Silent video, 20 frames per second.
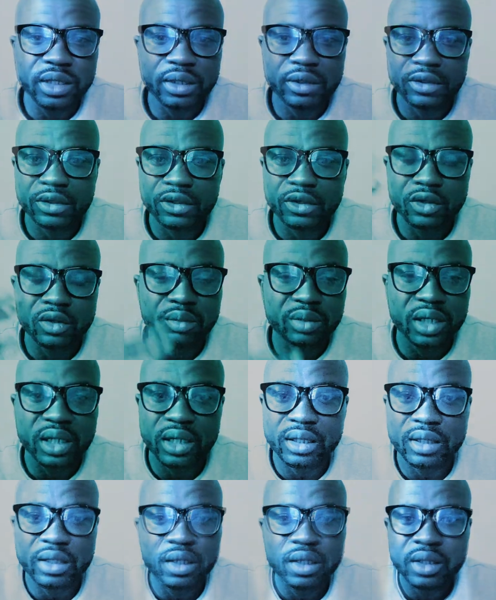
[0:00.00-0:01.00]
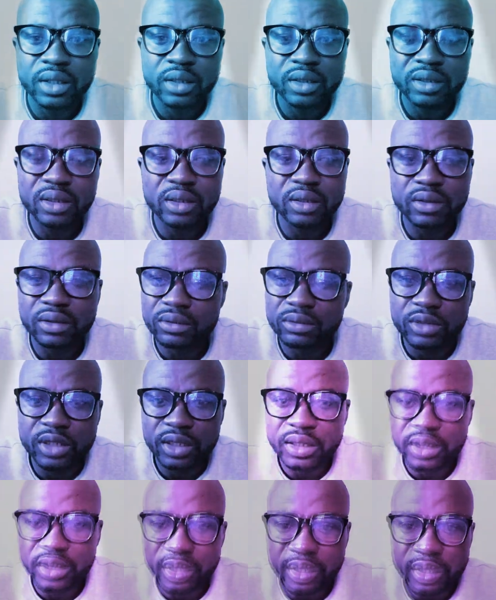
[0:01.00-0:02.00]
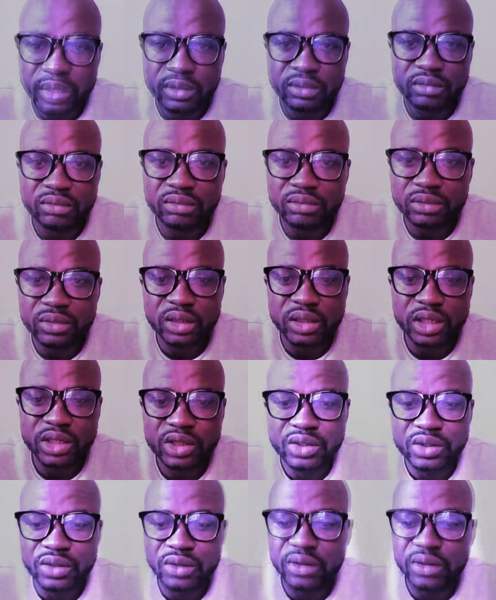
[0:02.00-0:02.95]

don't care about, again, this